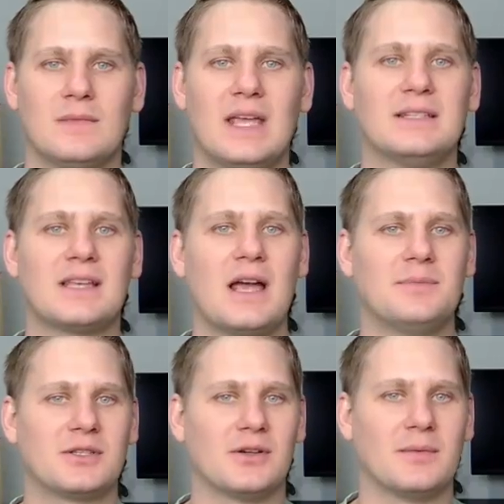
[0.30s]
In
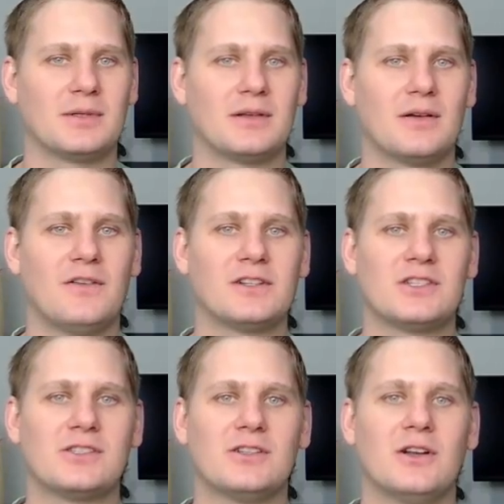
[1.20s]
TypeScript,
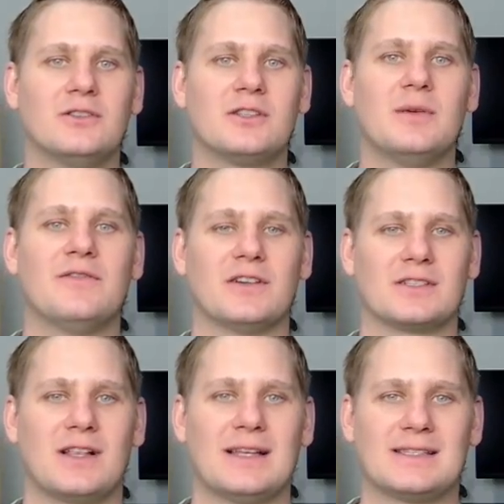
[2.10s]
functions are known to be
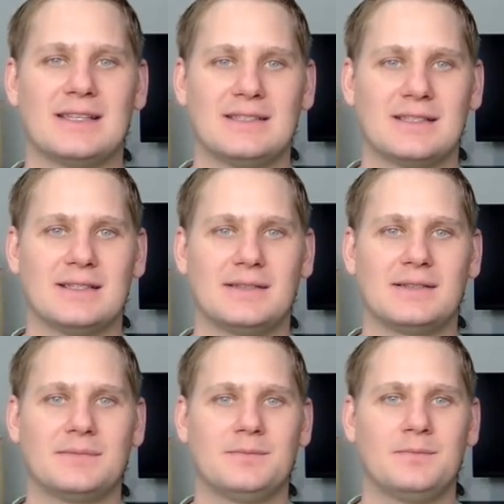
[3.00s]
first-class
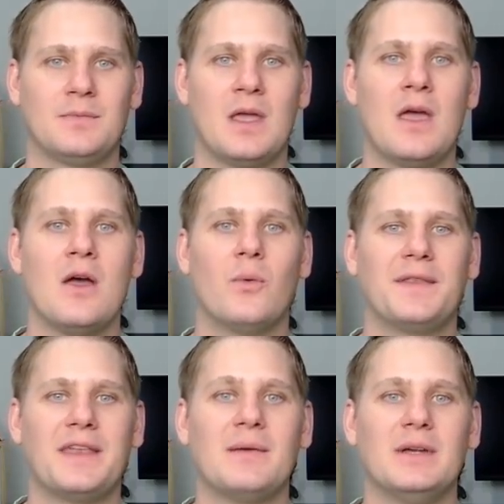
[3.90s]
citizens. What
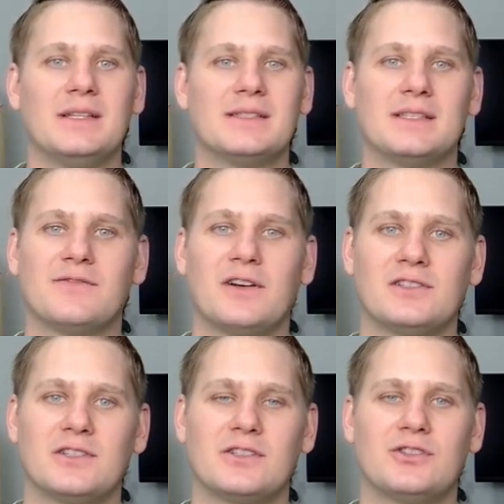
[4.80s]
that means is
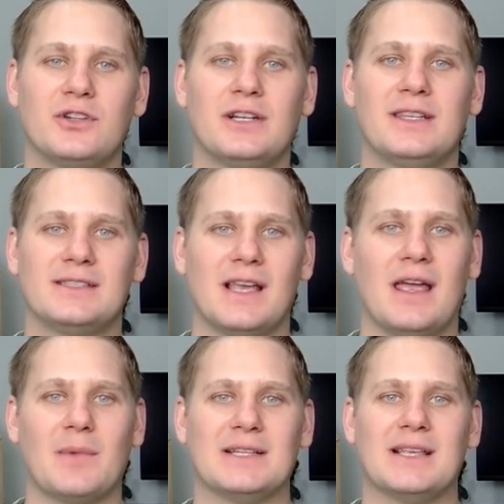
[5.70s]
functions are treated the
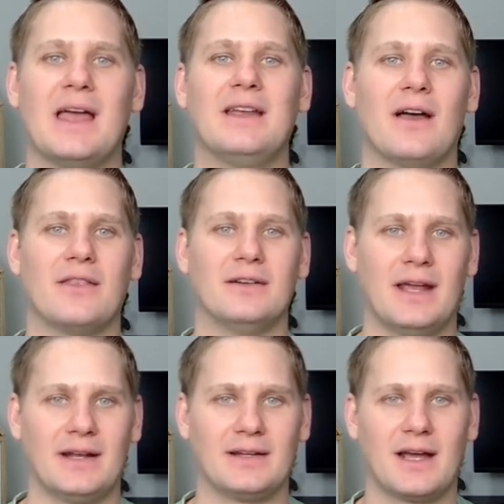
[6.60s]
same as any other
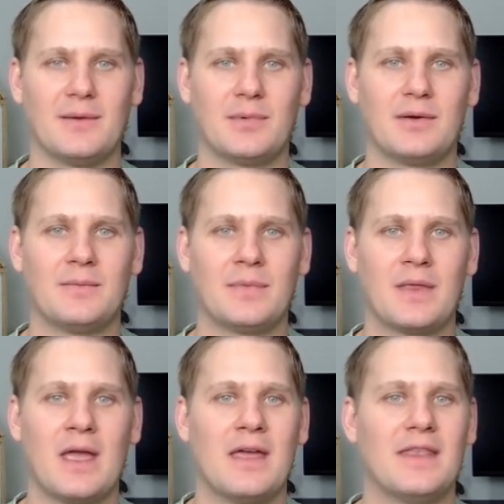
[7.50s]
data type.
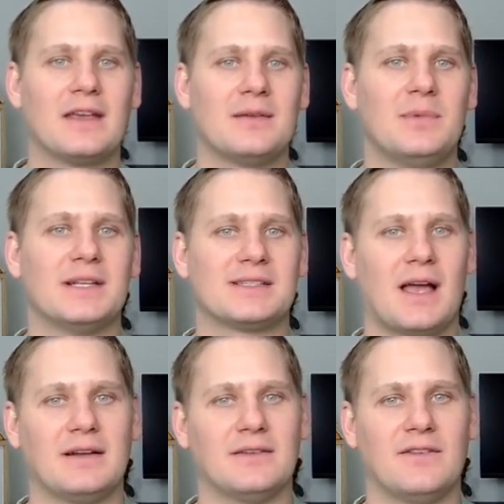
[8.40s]
They can be
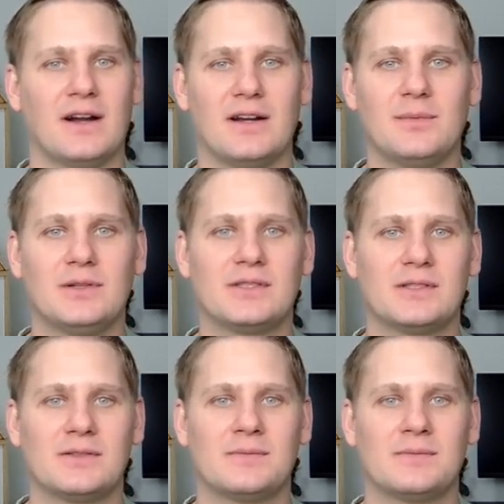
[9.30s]
assigned to variables,